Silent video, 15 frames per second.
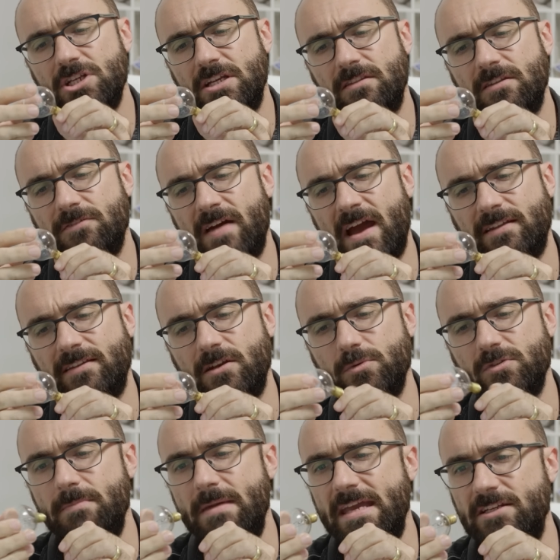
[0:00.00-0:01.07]
and the fact that it
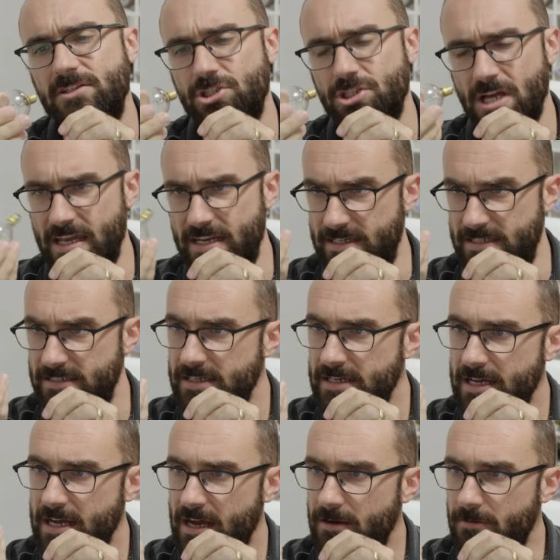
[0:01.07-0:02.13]
was made in China,
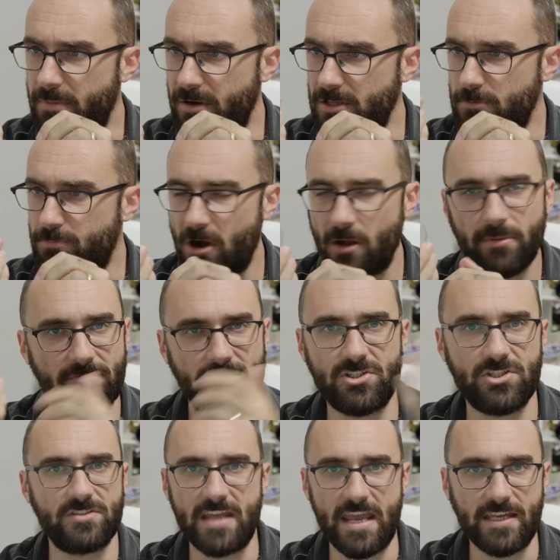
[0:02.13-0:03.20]
but you'd probably have to
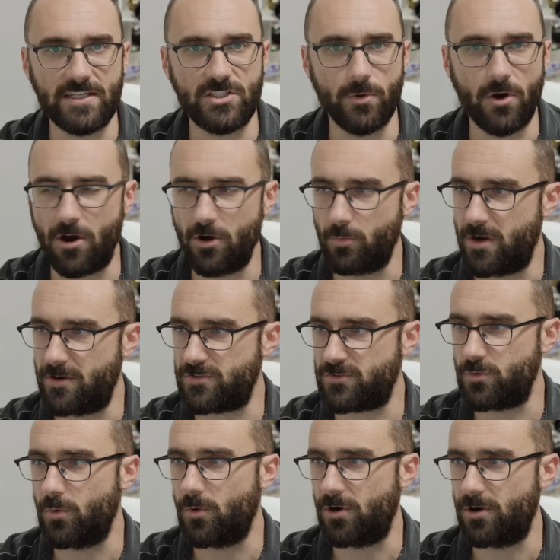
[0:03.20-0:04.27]
take it to a hardware
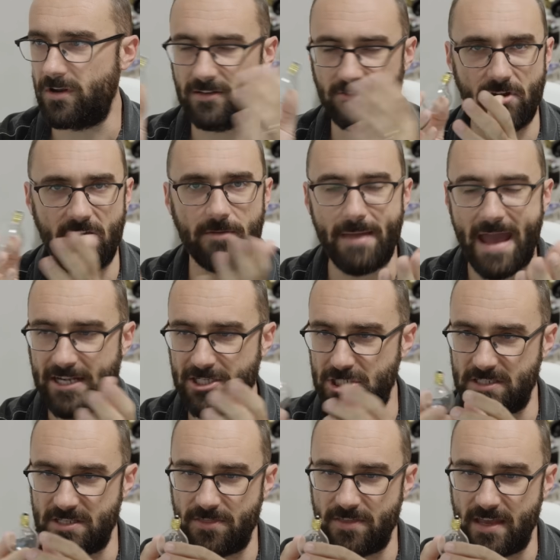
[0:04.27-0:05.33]
store and try to match
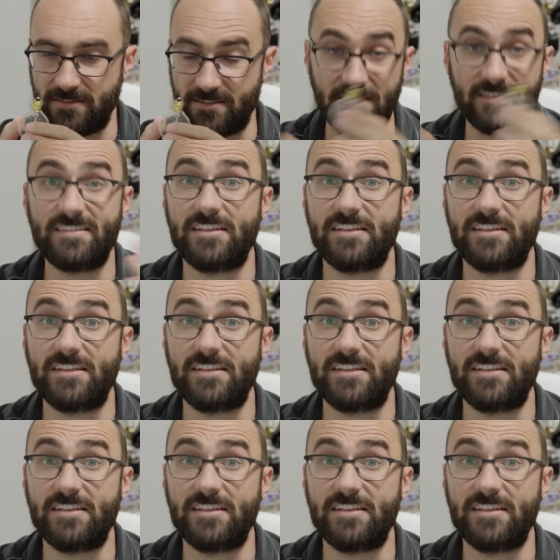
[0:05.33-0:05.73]
it to things. At least